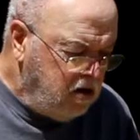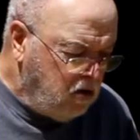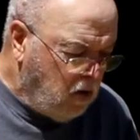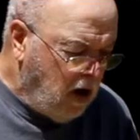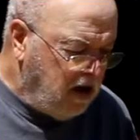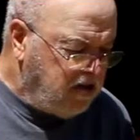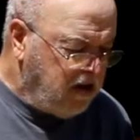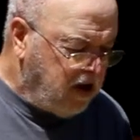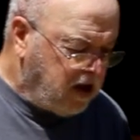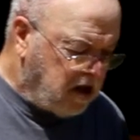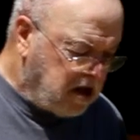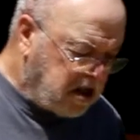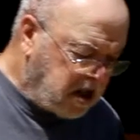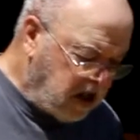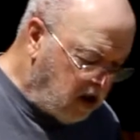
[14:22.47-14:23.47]
Do I think
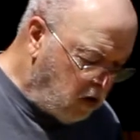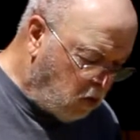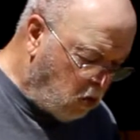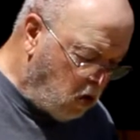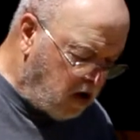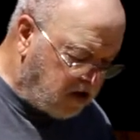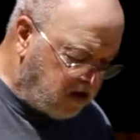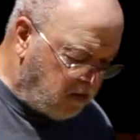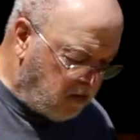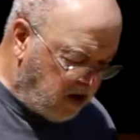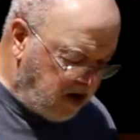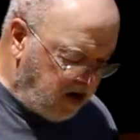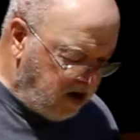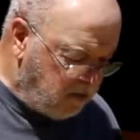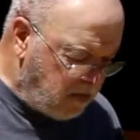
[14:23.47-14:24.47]
it's worth the
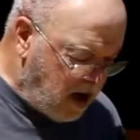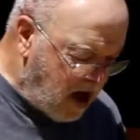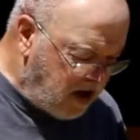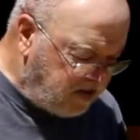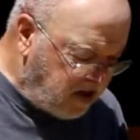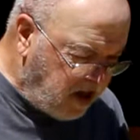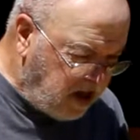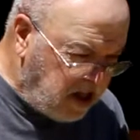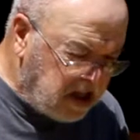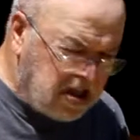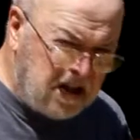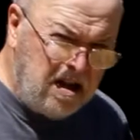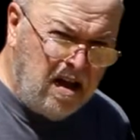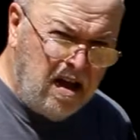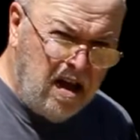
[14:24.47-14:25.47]
money to buy
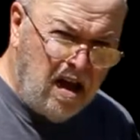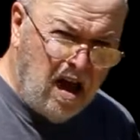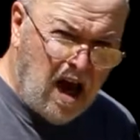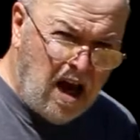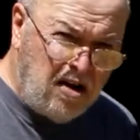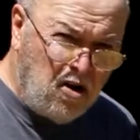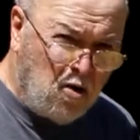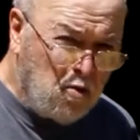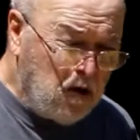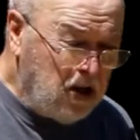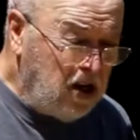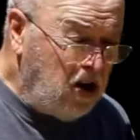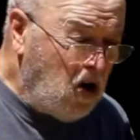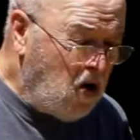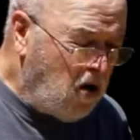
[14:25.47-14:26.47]
these? I don't
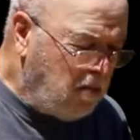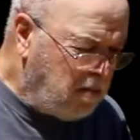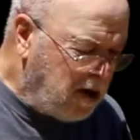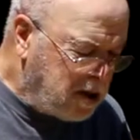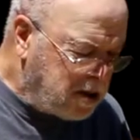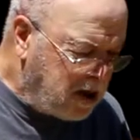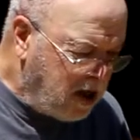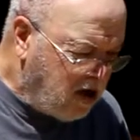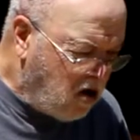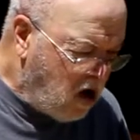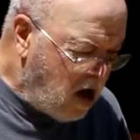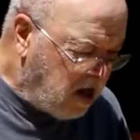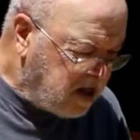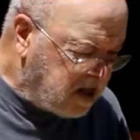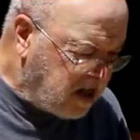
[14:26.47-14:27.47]
really know how much they
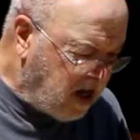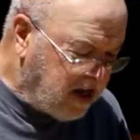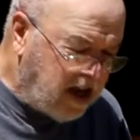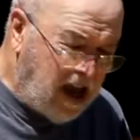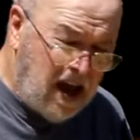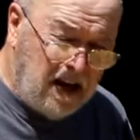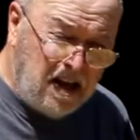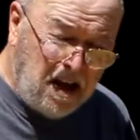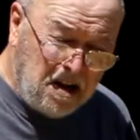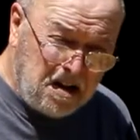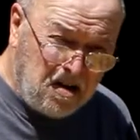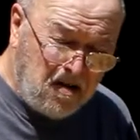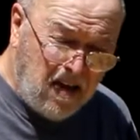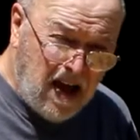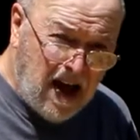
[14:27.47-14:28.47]
cost. I can't
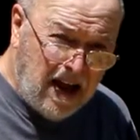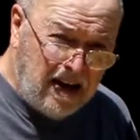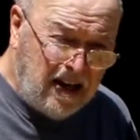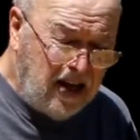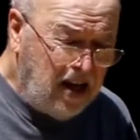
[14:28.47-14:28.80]
answer that.